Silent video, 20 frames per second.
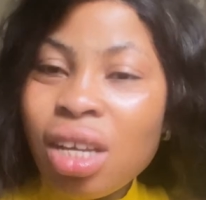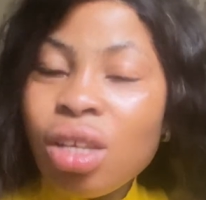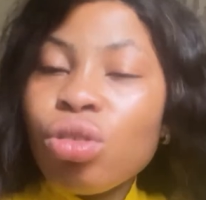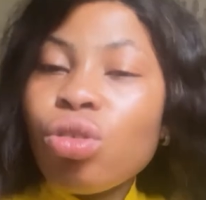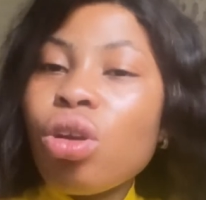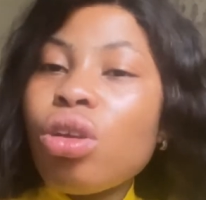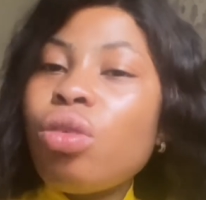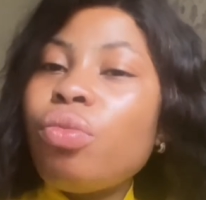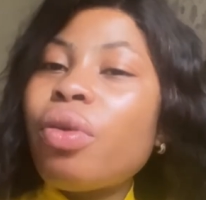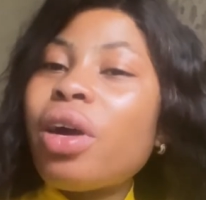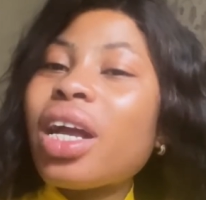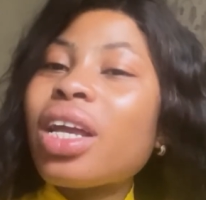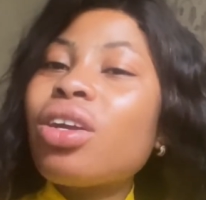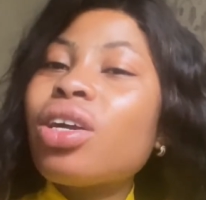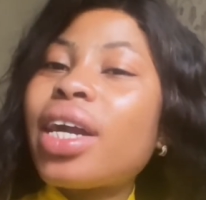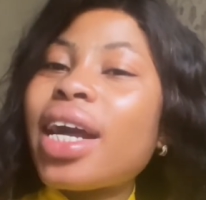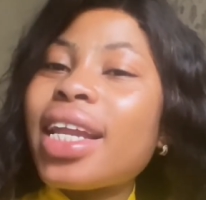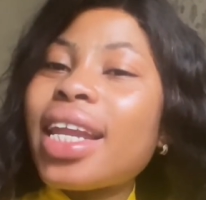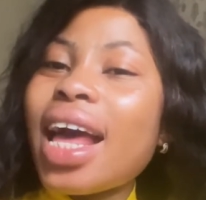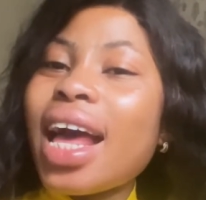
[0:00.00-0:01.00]
So you
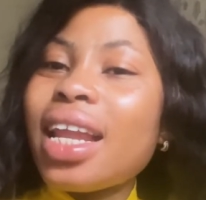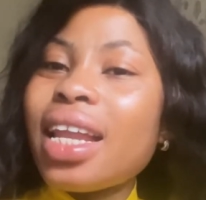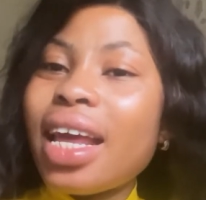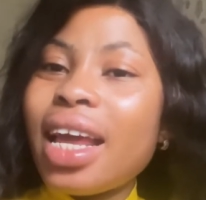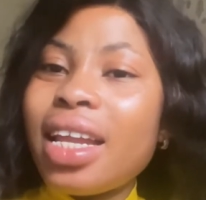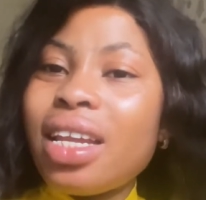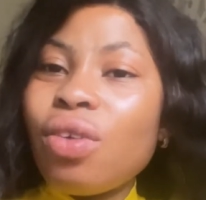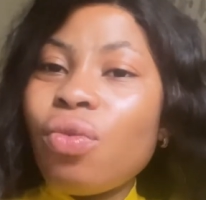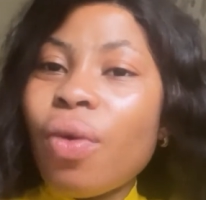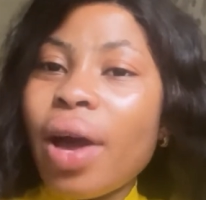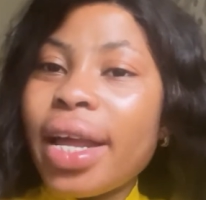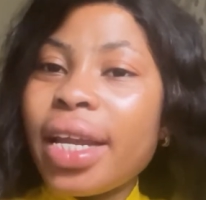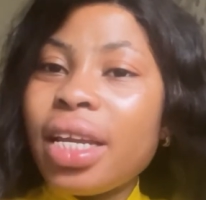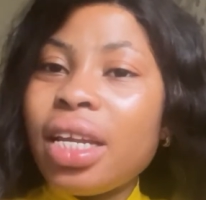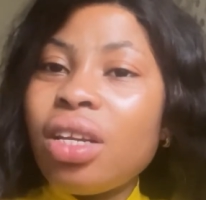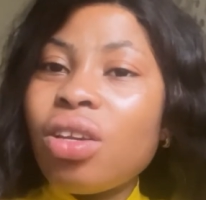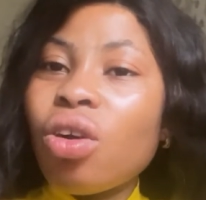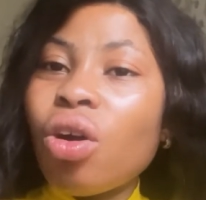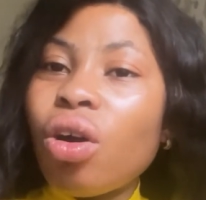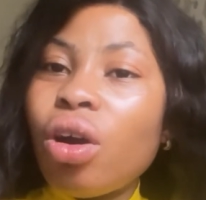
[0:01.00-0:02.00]
can add any
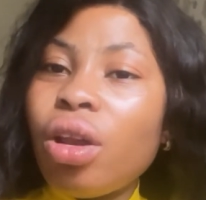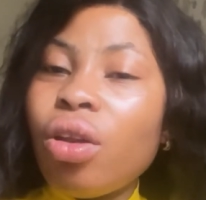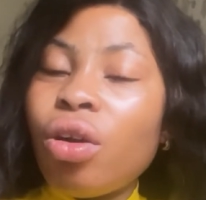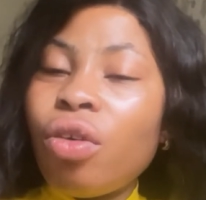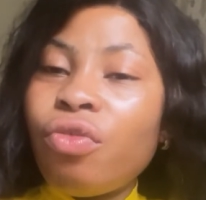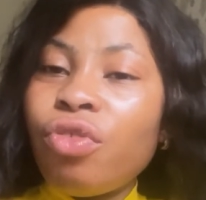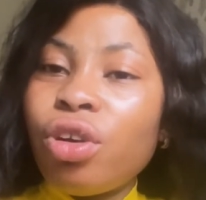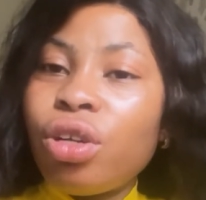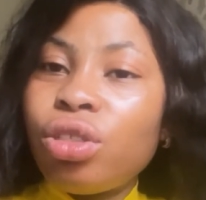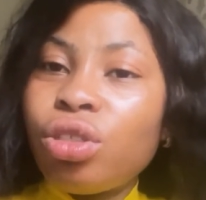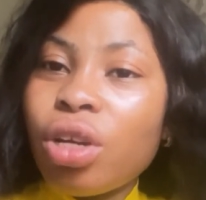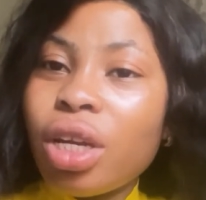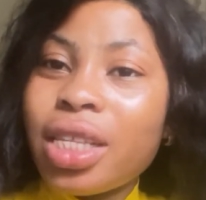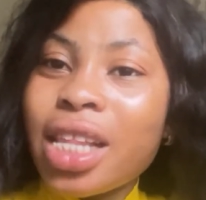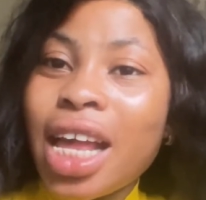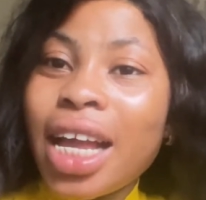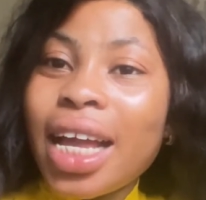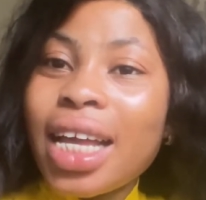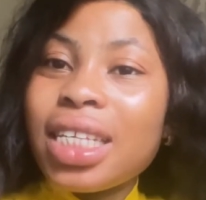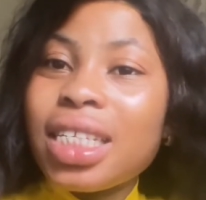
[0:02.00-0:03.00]
whitening oil of your choice.
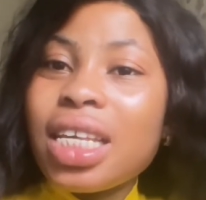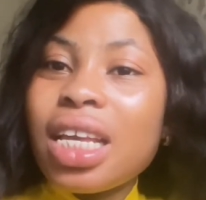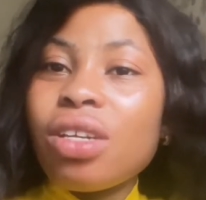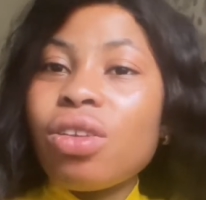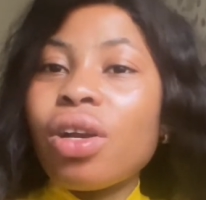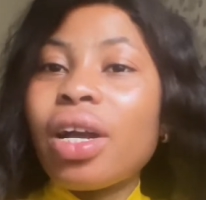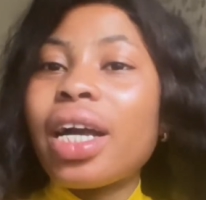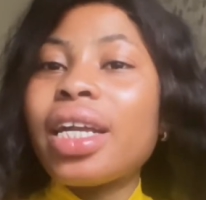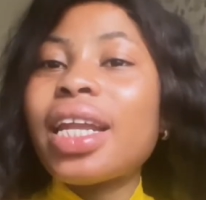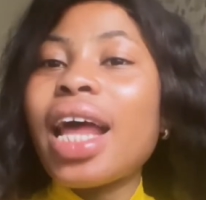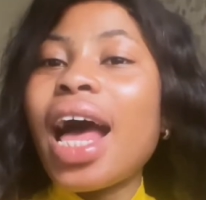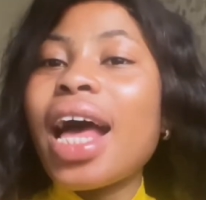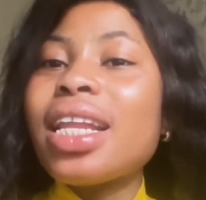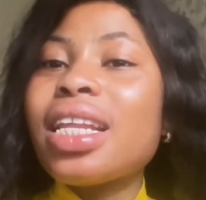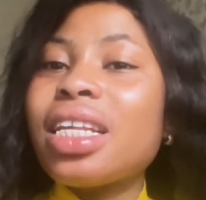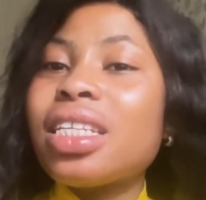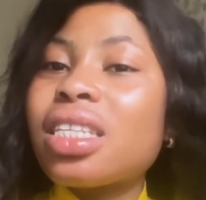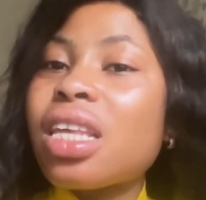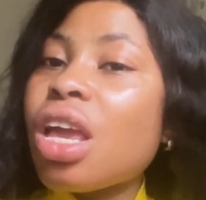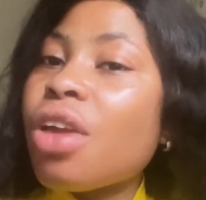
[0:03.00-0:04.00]
Like I said, you can add
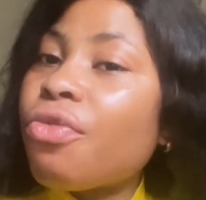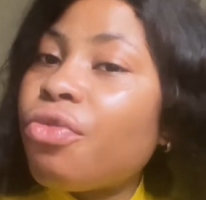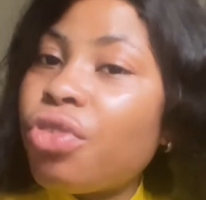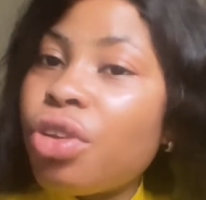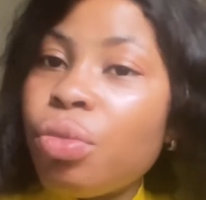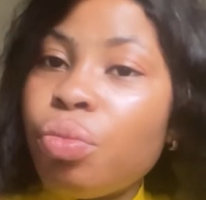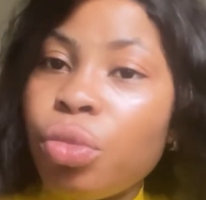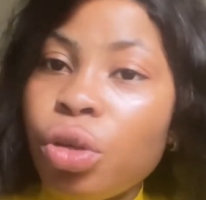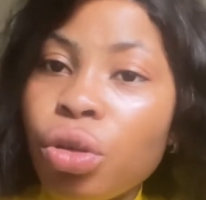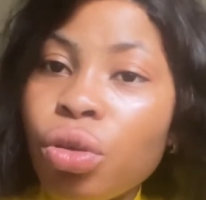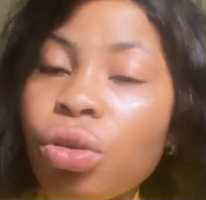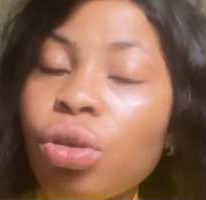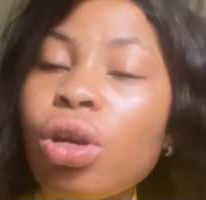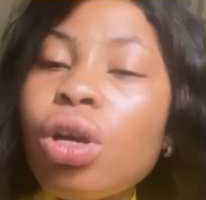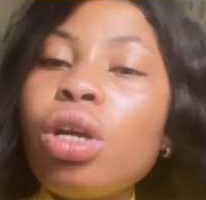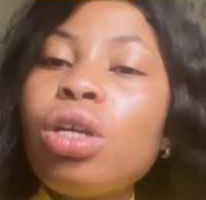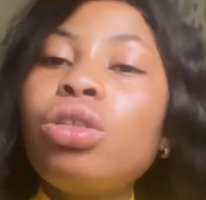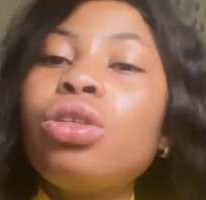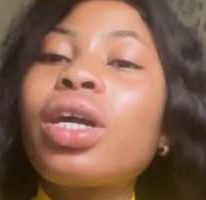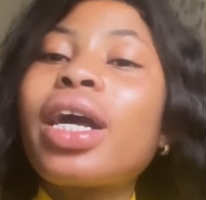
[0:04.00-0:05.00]
the skin free milk,
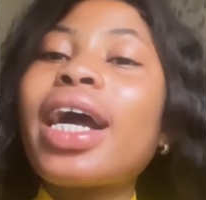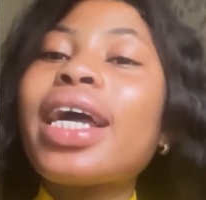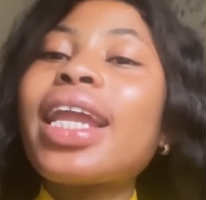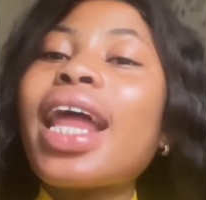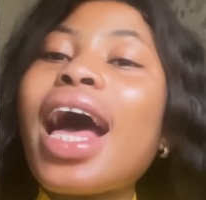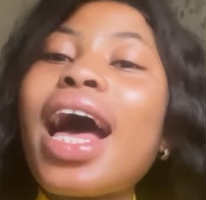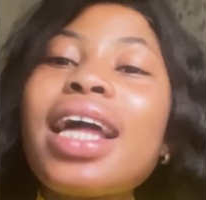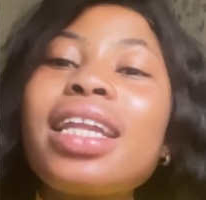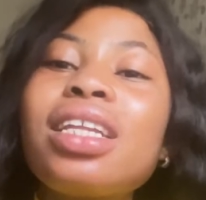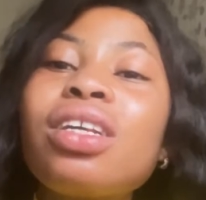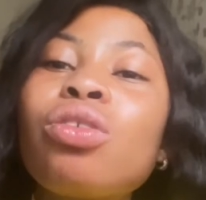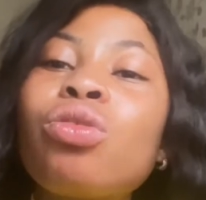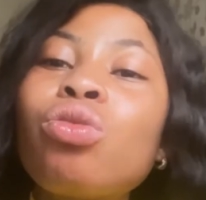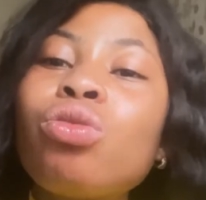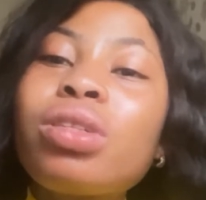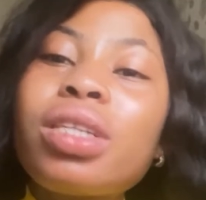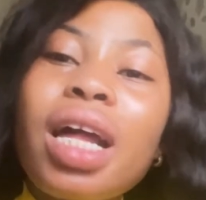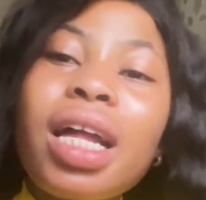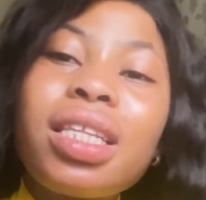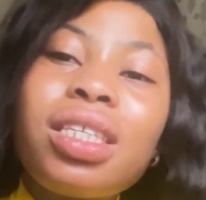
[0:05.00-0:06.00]
you can add the
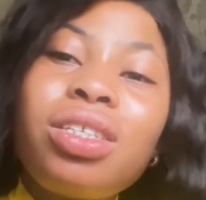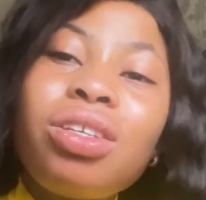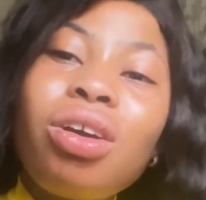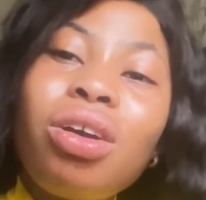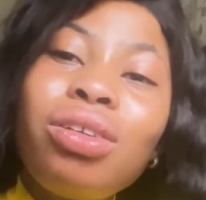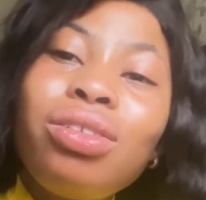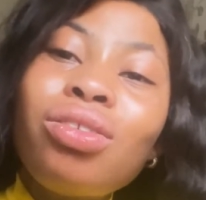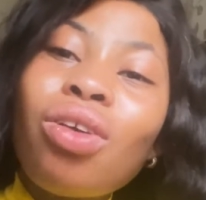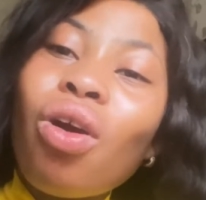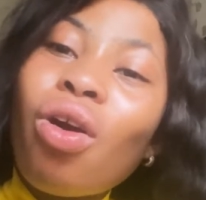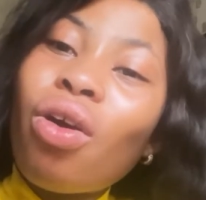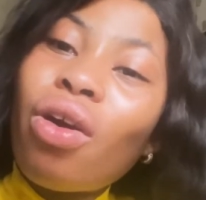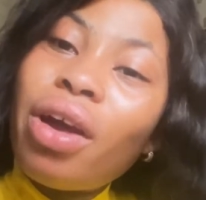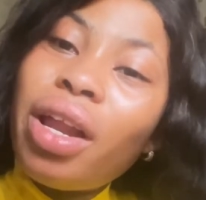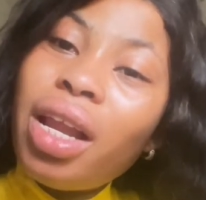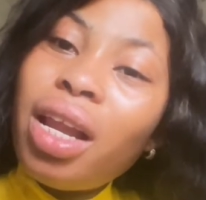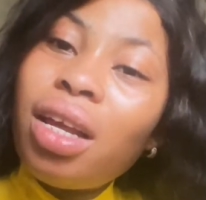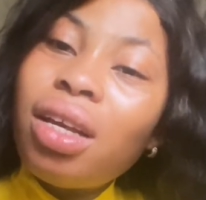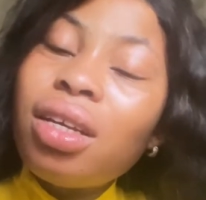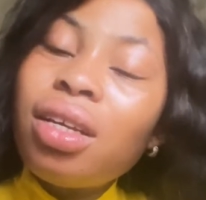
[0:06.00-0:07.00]
glutathione oil,